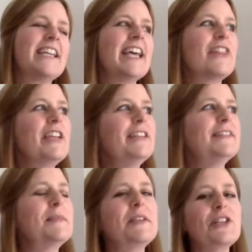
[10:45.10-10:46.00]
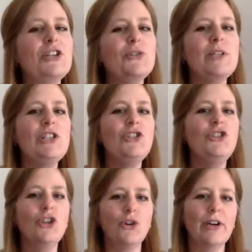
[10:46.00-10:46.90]
Now think of something that you
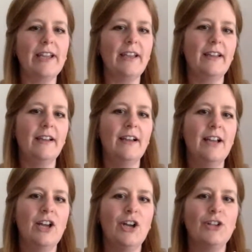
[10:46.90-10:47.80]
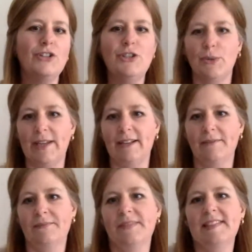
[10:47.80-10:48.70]
enjoy
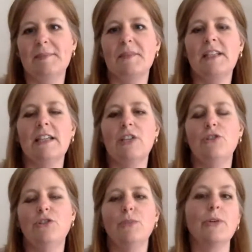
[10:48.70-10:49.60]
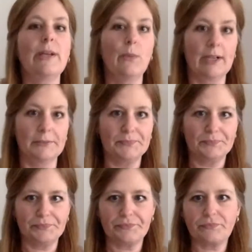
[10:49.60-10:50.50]
doing, something that you do pretty well.
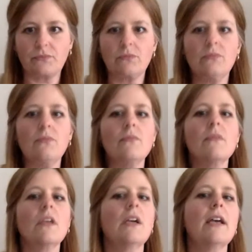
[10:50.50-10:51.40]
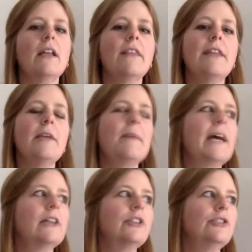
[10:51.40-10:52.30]
And think
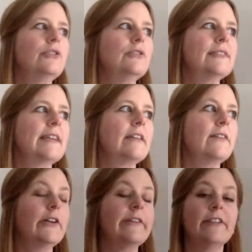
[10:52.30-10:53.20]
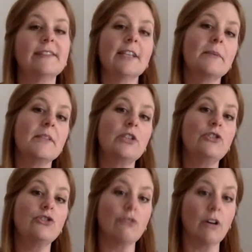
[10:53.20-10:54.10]
back to, say, the very first time that you
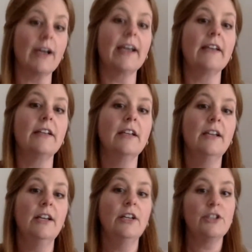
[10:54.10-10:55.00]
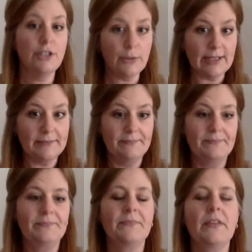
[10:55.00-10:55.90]
tried to do it.
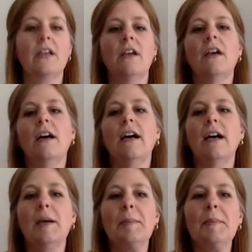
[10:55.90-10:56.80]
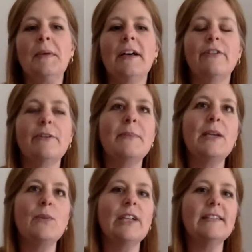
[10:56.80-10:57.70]
For me,
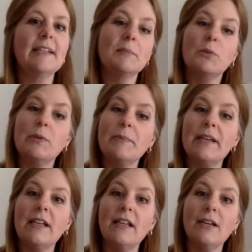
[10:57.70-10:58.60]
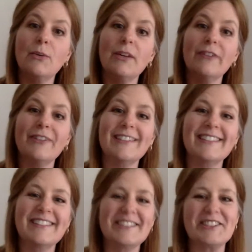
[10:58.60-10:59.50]
one example would be when I first
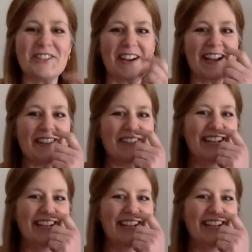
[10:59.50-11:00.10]
learnt to drive.